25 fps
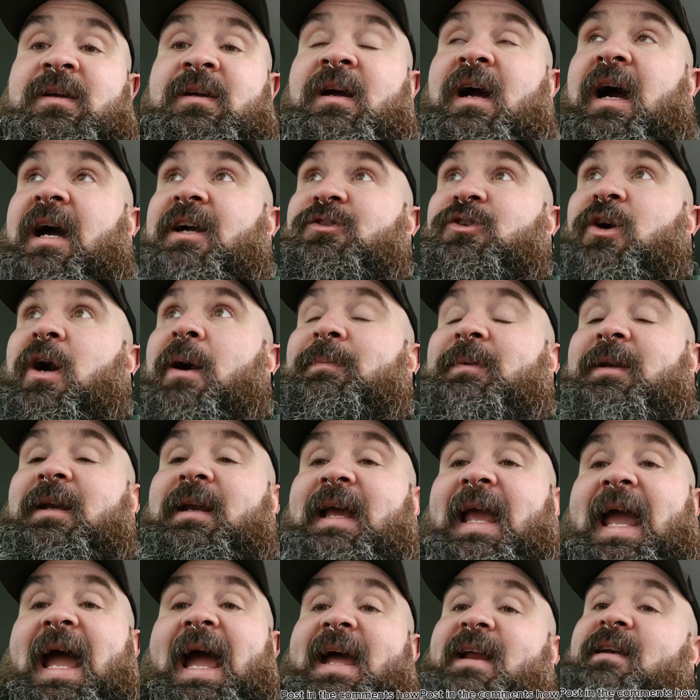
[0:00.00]
I dropped it
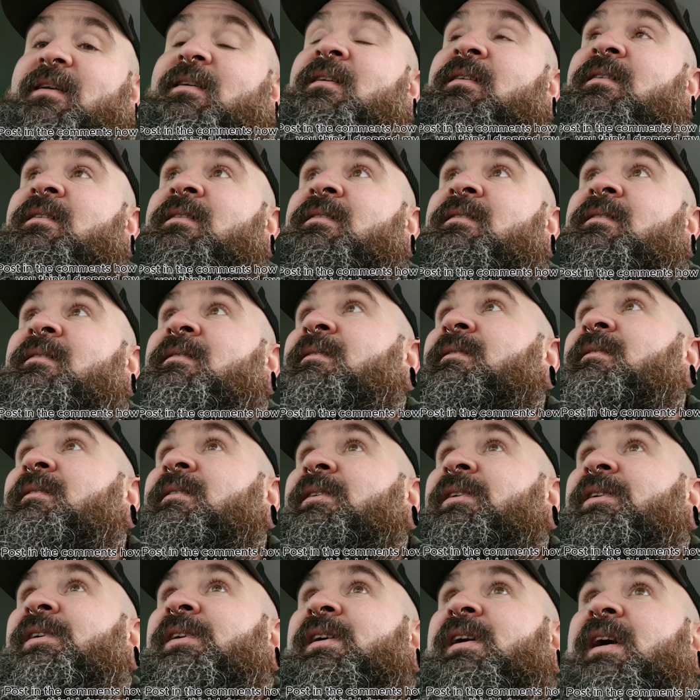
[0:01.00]
again
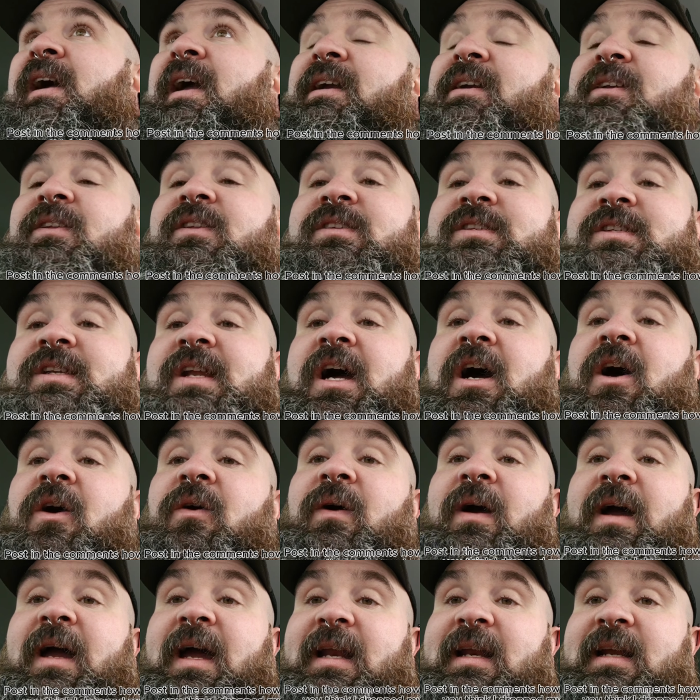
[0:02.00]
into the snow,
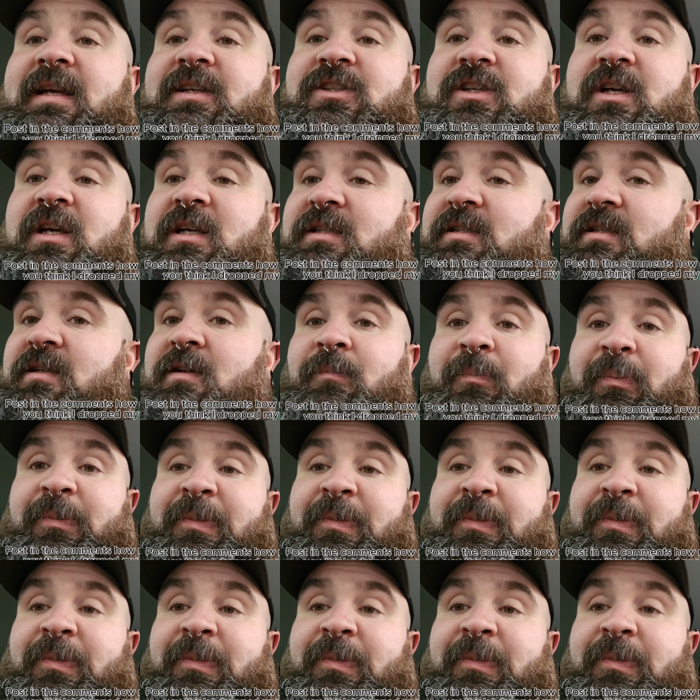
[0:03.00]
and it just...